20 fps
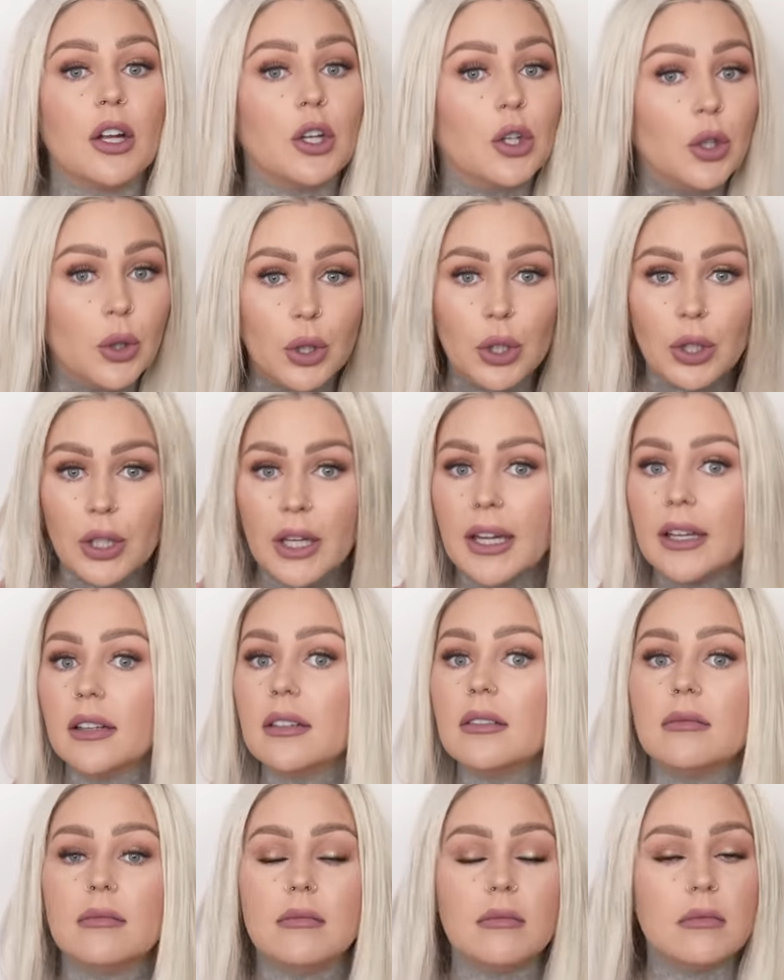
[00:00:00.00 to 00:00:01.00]
Google it,
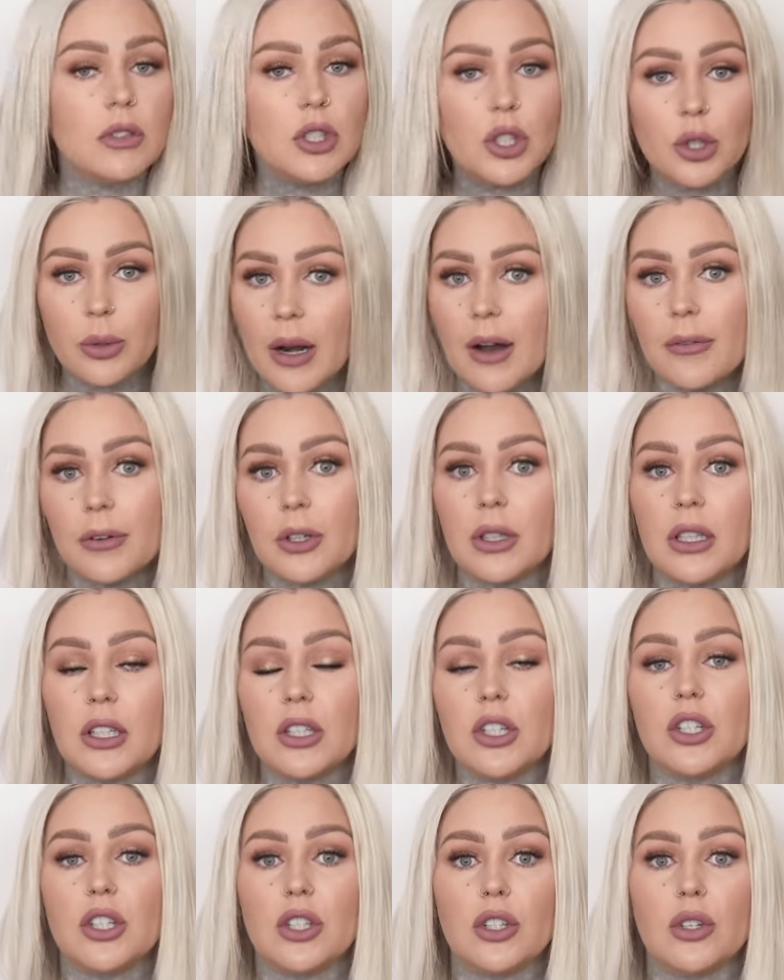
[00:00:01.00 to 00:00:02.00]
do whatever you need
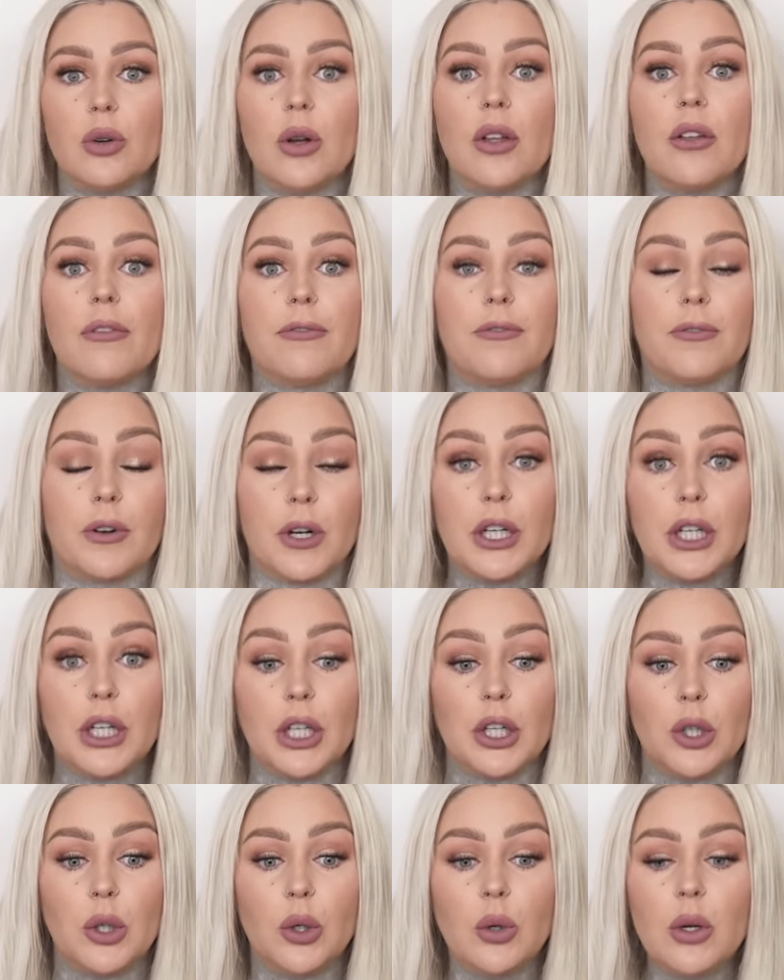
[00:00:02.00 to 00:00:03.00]
to do for
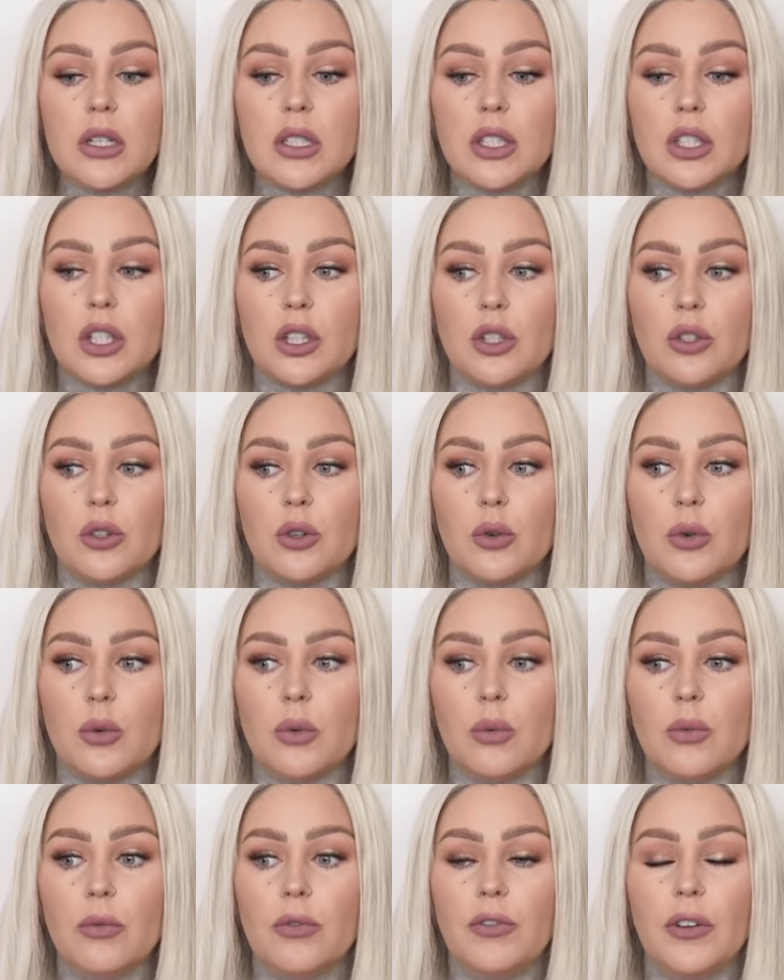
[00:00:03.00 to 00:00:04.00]
you
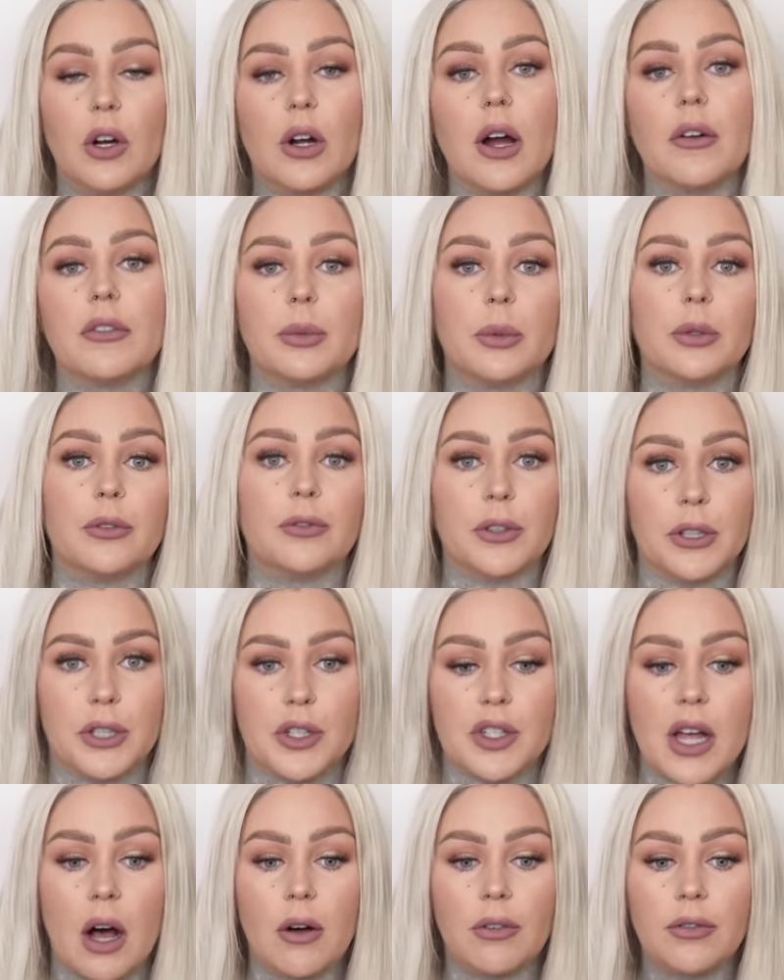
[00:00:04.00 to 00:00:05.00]
to feel comfortable for
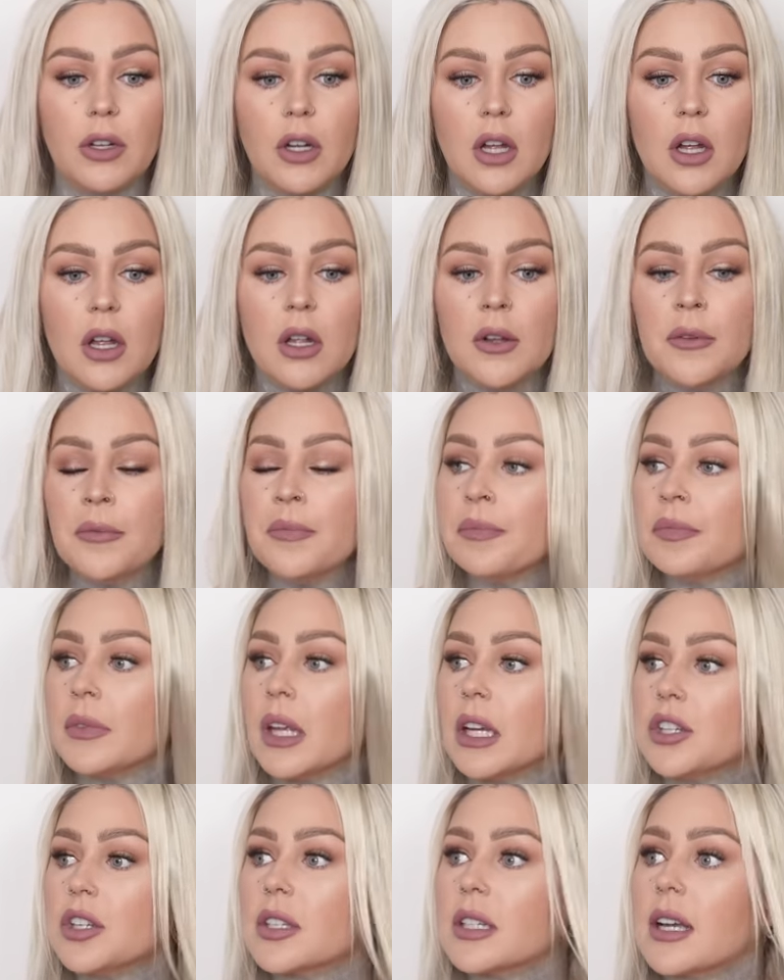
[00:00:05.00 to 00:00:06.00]
yourself.
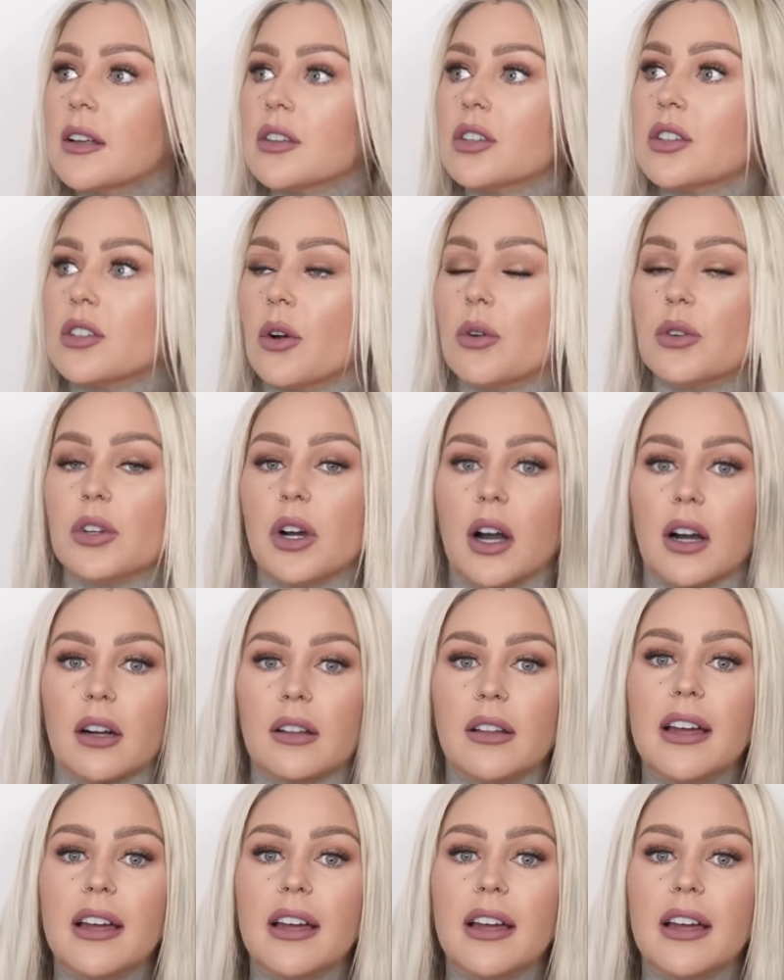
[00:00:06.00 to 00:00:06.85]
It just got so dark.